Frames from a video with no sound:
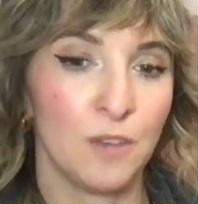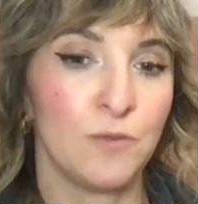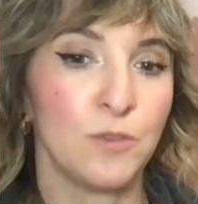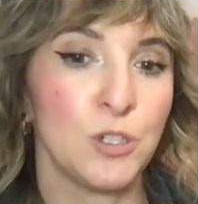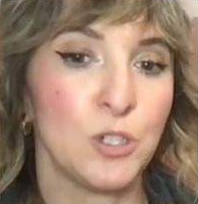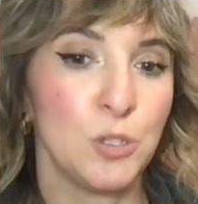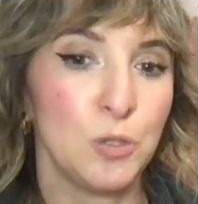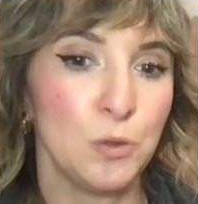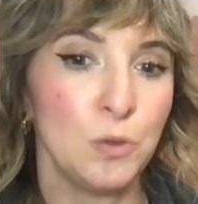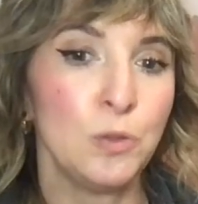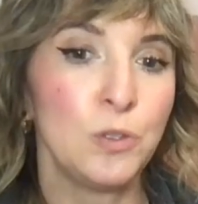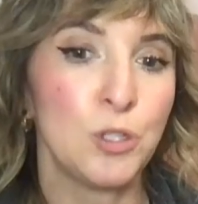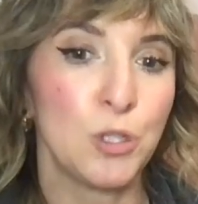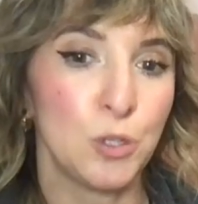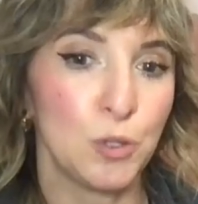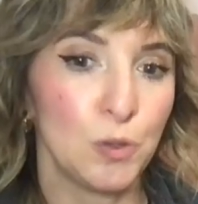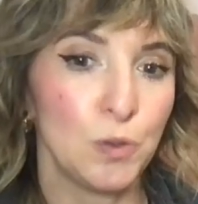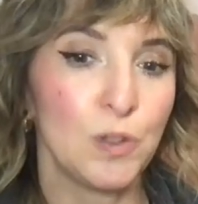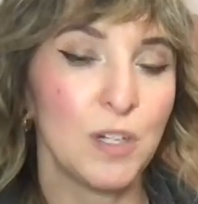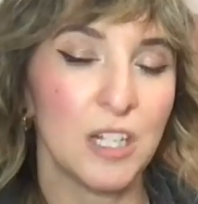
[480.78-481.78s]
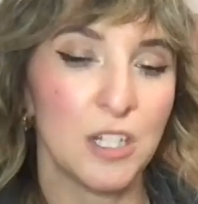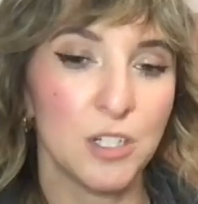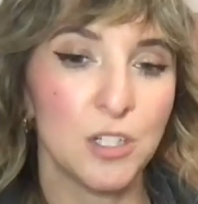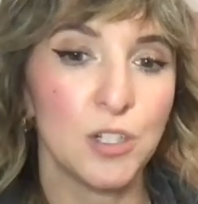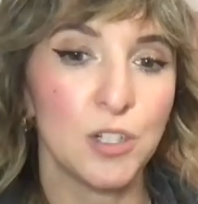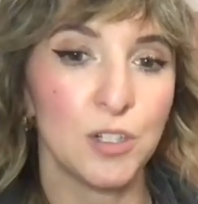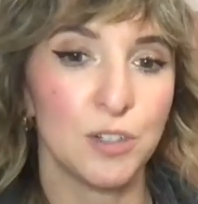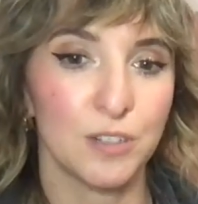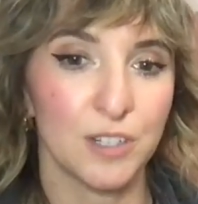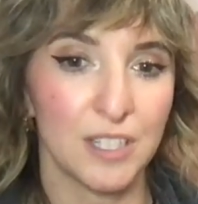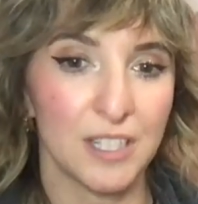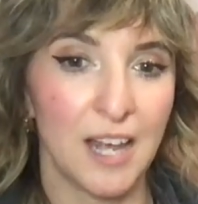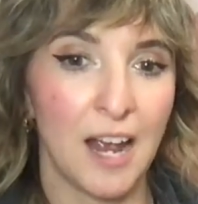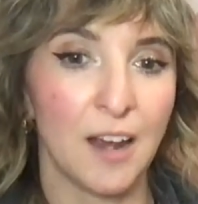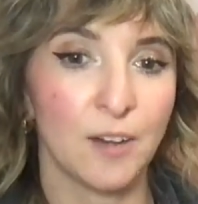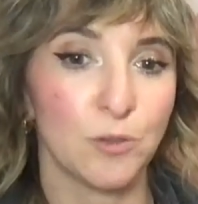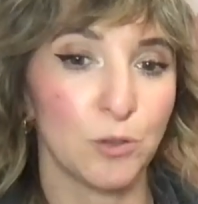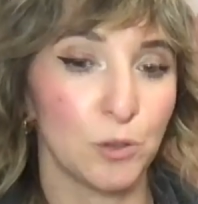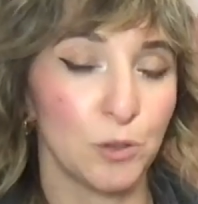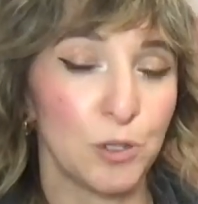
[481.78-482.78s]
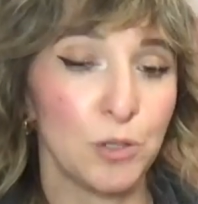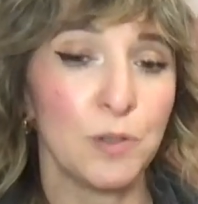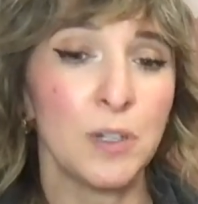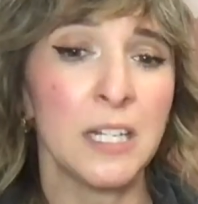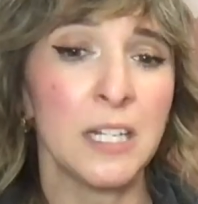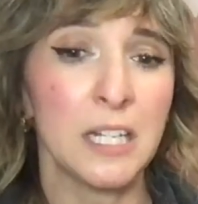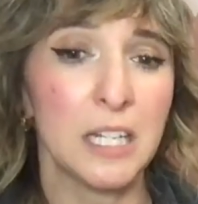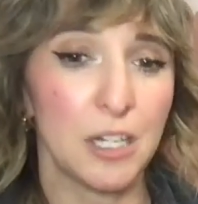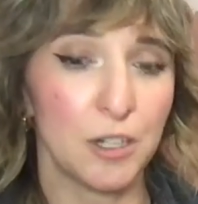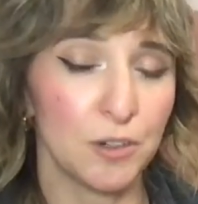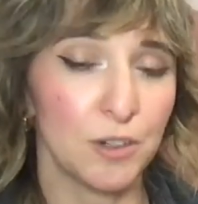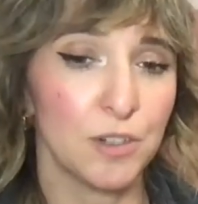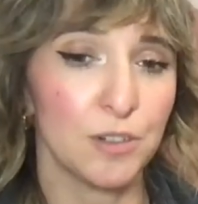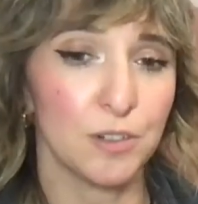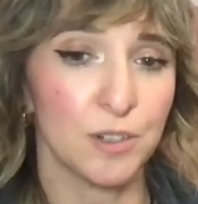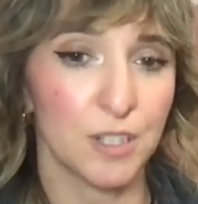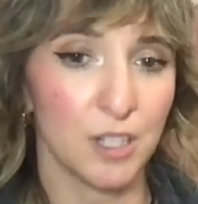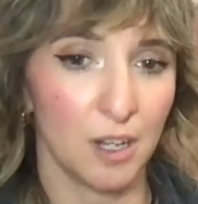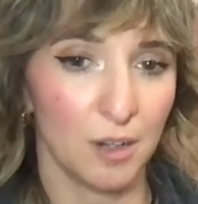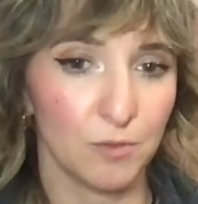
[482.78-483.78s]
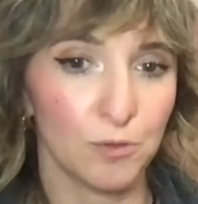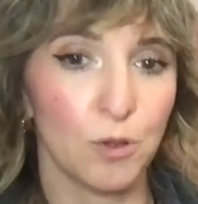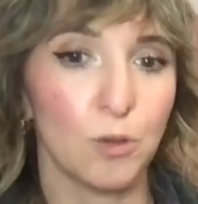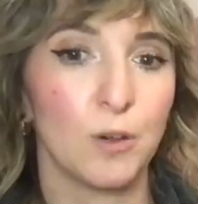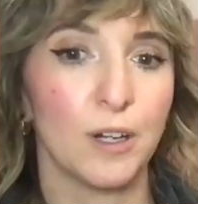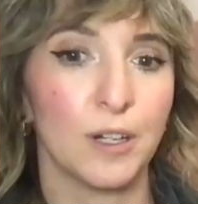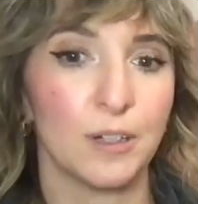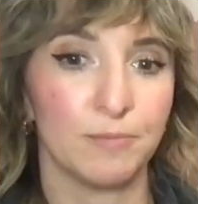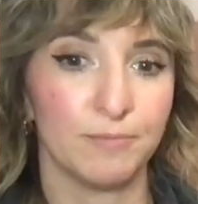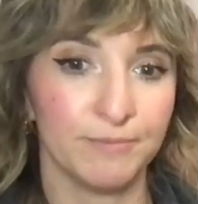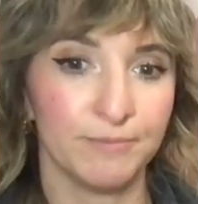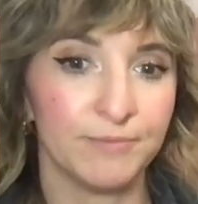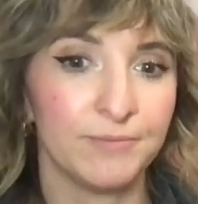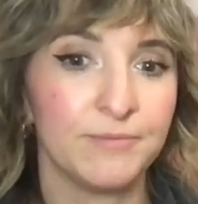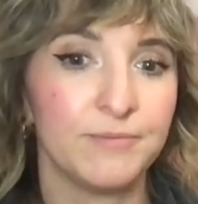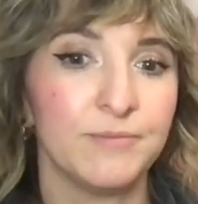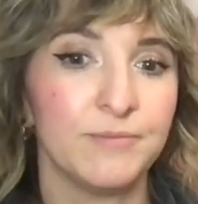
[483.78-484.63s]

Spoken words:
If you tune into your sacral, you can hear yourself going,